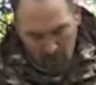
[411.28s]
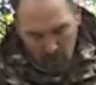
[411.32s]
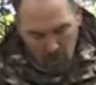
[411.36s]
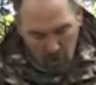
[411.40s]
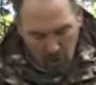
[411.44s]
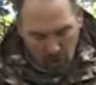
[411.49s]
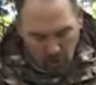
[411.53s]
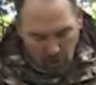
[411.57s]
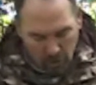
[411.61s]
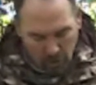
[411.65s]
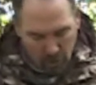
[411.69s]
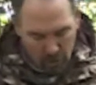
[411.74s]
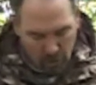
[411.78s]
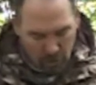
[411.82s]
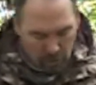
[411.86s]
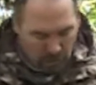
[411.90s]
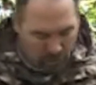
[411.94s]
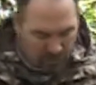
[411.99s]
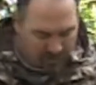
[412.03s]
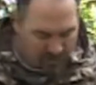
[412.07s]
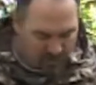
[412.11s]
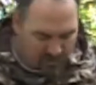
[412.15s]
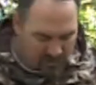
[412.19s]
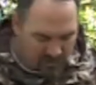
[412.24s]
all the little
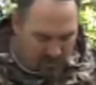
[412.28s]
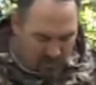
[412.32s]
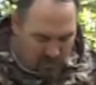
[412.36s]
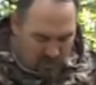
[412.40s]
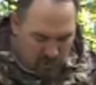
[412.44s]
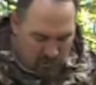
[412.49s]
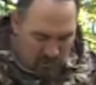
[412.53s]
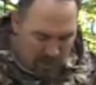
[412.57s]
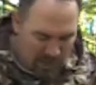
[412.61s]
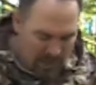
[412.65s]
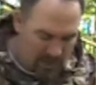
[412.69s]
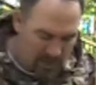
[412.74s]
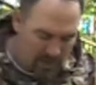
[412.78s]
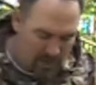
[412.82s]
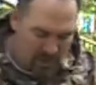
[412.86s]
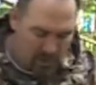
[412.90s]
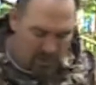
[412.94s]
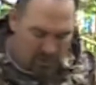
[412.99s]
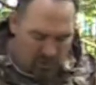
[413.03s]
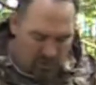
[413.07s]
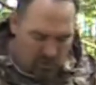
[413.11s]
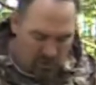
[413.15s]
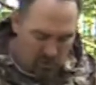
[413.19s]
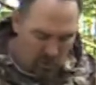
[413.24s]
things that you may need
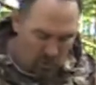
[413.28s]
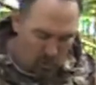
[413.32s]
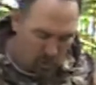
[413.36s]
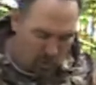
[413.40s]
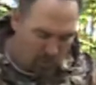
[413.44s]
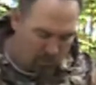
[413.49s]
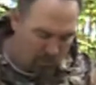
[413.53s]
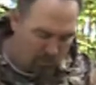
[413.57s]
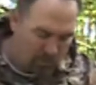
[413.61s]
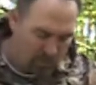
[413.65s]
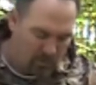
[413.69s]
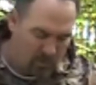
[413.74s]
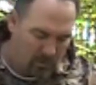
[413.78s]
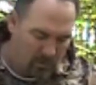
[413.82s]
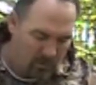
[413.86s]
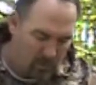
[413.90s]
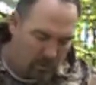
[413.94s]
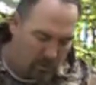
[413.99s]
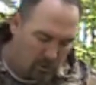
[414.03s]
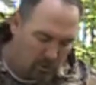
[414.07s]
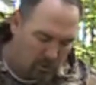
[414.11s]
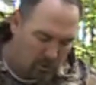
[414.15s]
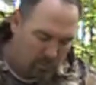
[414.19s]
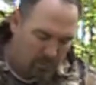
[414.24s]
that you don't want to put in the
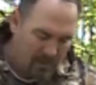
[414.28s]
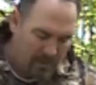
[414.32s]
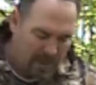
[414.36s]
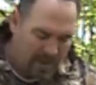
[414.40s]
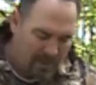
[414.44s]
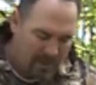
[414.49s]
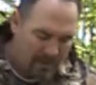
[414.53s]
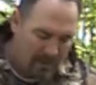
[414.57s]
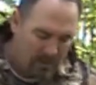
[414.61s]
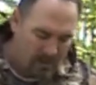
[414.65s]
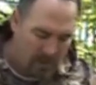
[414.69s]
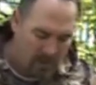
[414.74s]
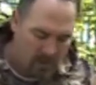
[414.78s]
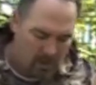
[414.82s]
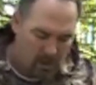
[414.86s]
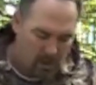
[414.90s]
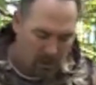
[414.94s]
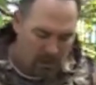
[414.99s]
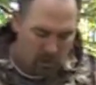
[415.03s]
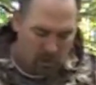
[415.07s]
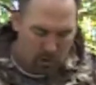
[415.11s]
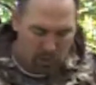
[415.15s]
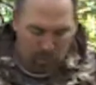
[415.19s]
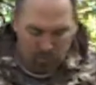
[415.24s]
large pack,
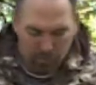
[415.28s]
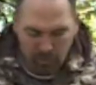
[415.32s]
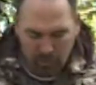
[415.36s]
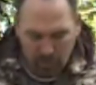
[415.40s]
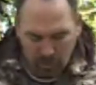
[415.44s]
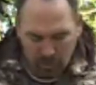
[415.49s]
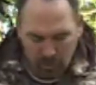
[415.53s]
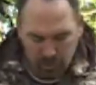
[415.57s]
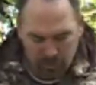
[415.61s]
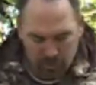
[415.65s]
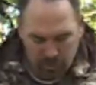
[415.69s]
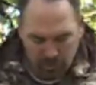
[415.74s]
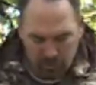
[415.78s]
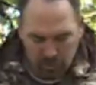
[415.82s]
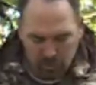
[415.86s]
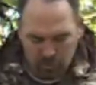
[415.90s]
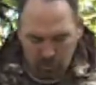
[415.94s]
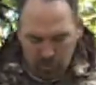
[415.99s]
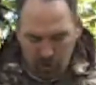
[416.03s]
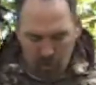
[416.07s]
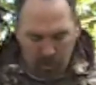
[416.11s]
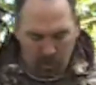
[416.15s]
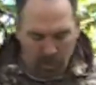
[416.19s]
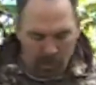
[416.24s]
you can put those in the
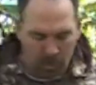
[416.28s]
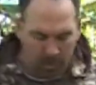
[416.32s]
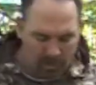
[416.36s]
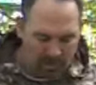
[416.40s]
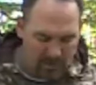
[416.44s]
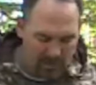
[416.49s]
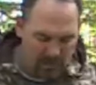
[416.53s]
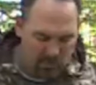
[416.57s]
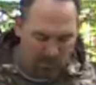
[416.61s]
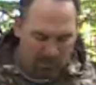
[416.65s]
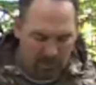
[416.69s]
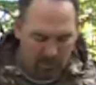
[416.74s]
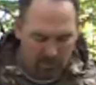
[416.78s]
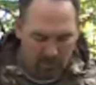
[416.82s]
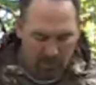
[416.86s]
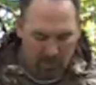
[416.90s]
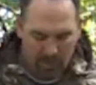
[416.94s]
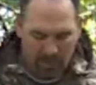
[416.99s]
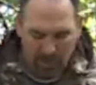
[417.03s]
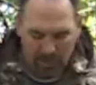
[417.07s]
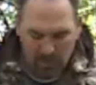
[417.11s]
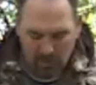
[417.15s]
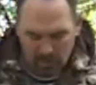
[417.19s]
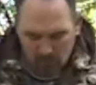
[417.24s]
small pockets to be able to
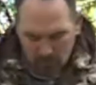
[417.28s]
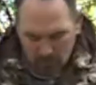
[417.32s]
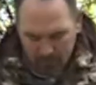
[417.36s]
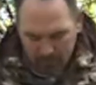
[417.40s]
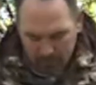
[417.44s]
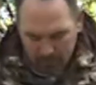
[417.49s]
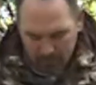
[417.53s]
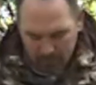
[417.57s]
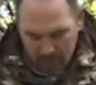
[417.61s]
get to them.